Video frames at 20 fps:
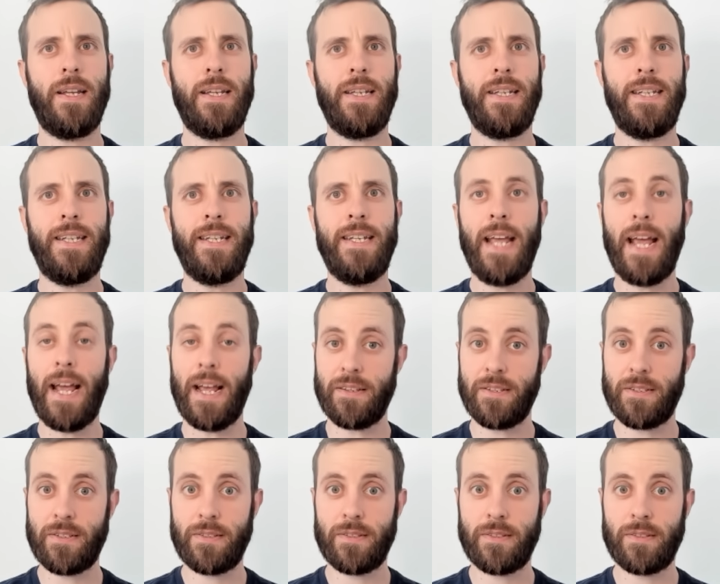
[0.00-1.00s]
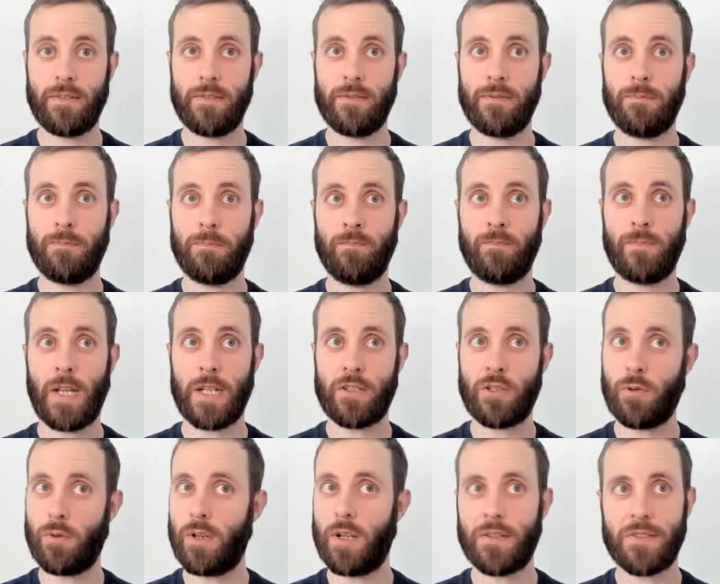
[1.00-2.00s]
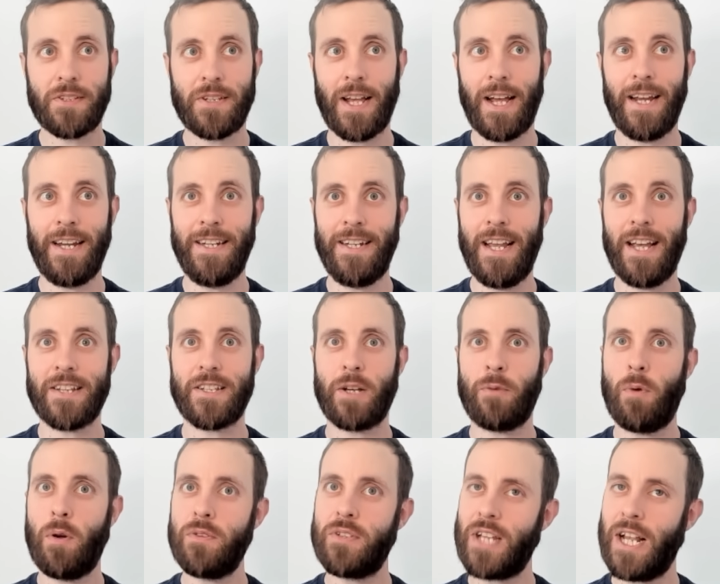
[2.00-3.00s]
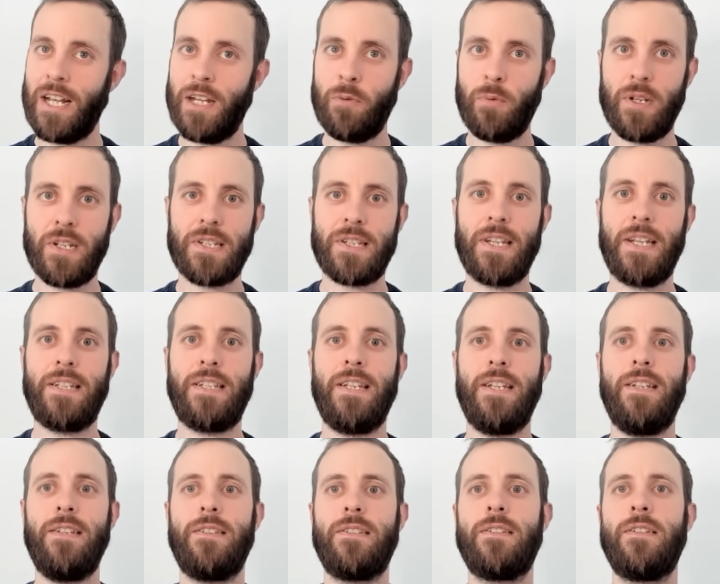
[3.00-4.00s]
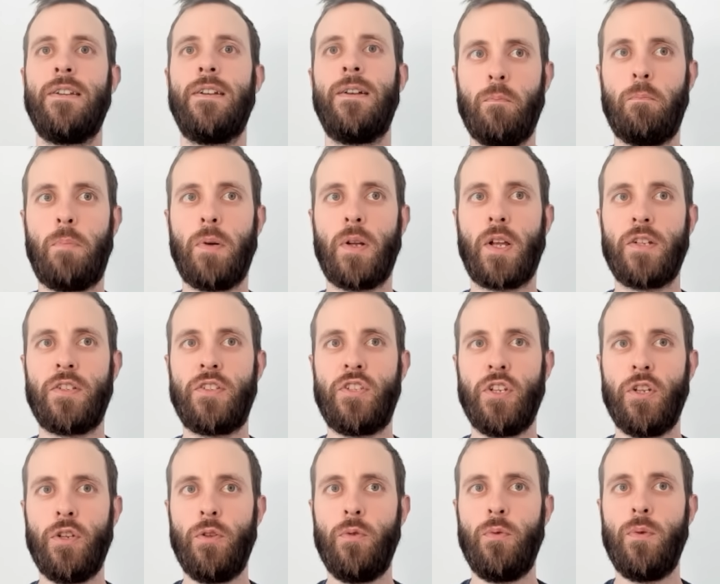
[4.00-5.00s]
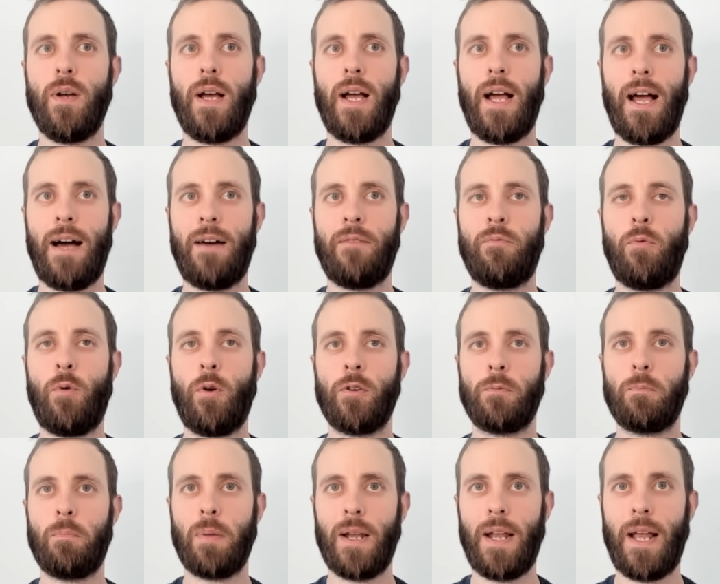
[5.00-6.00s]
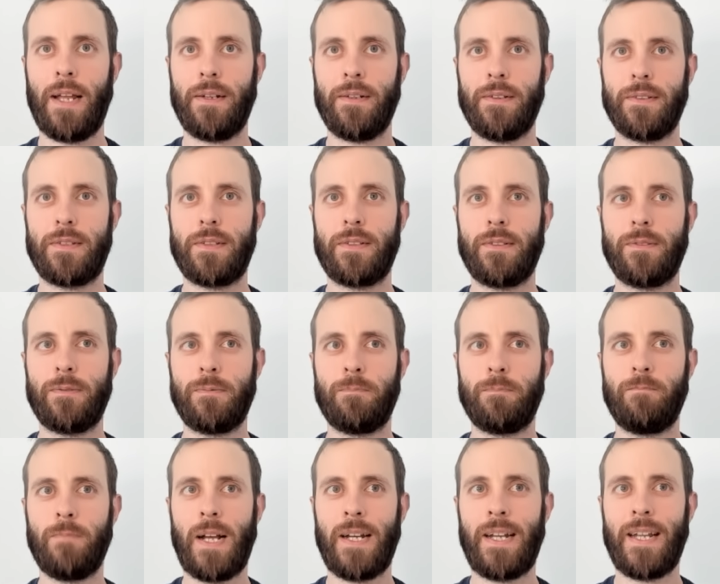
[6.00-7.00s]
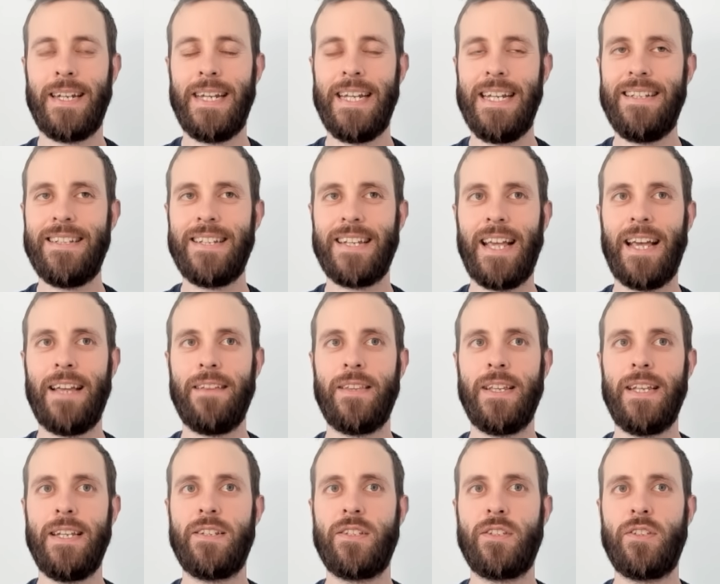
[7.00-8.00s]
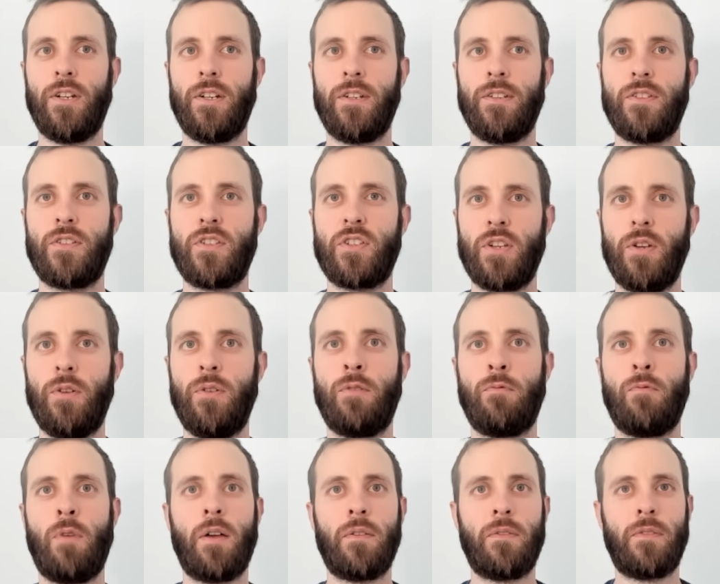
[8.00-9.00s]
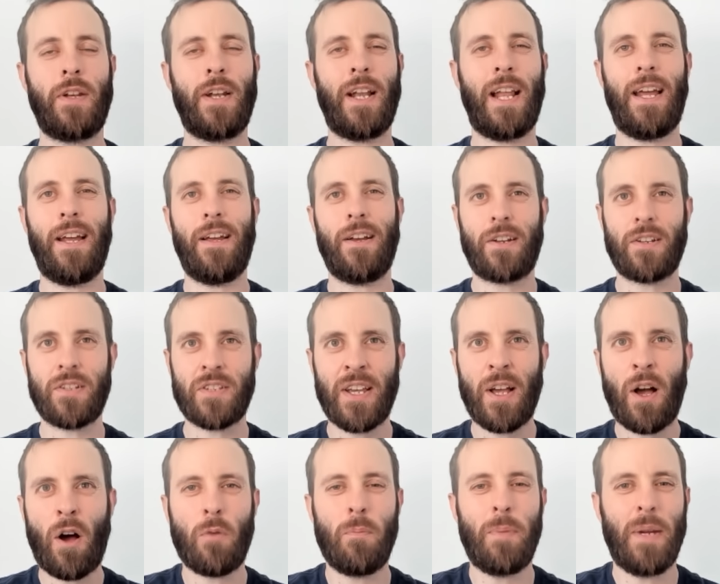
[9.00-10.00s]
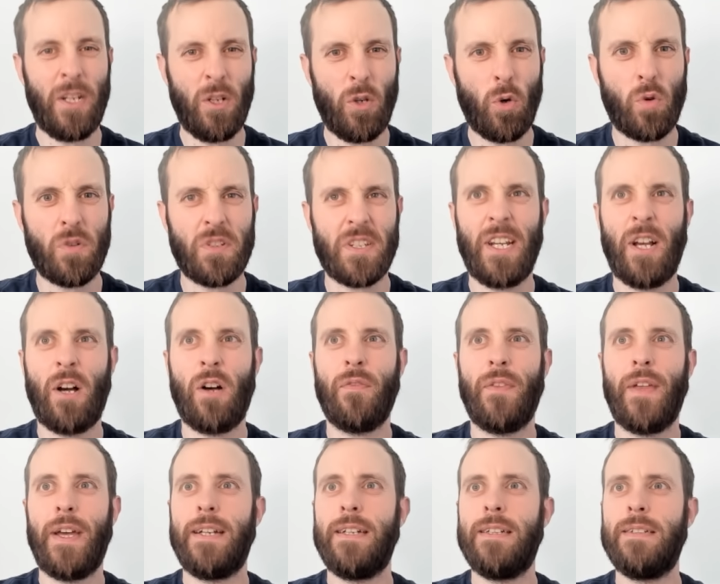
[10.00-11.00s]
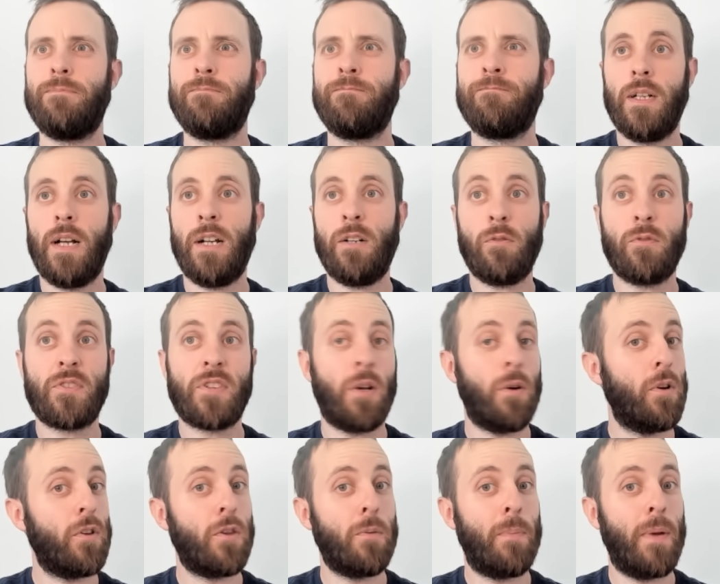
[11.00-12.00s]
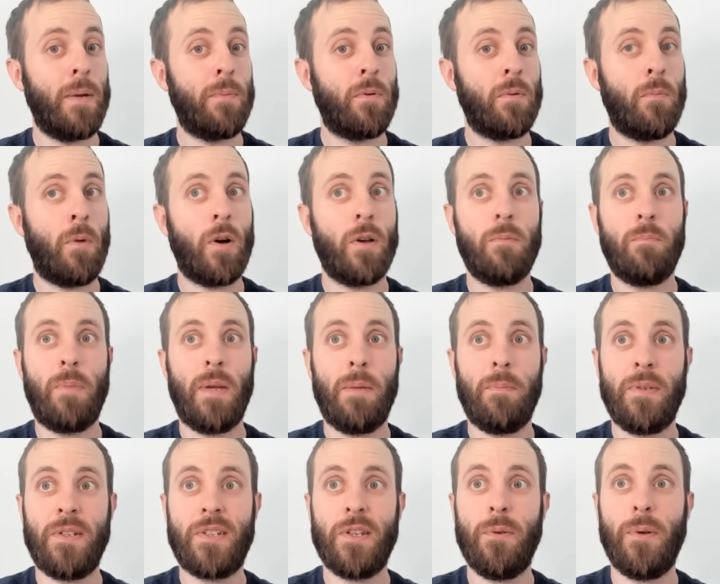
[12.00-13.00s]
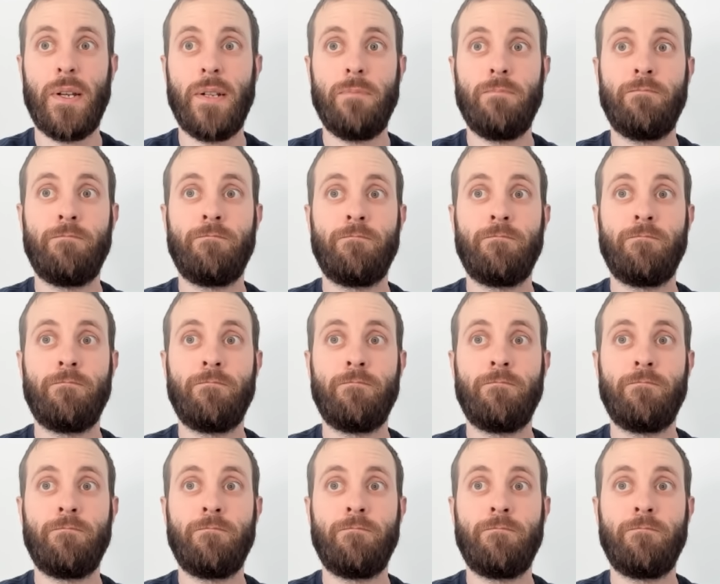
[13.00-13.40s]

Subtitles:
Yes, that's all I'll say. Yes, I won't tell you which cities, but I do have one planned. And I need to get these done sooner rather than later because they are a bit naughty, aren't they? And also, other people might beat me to it.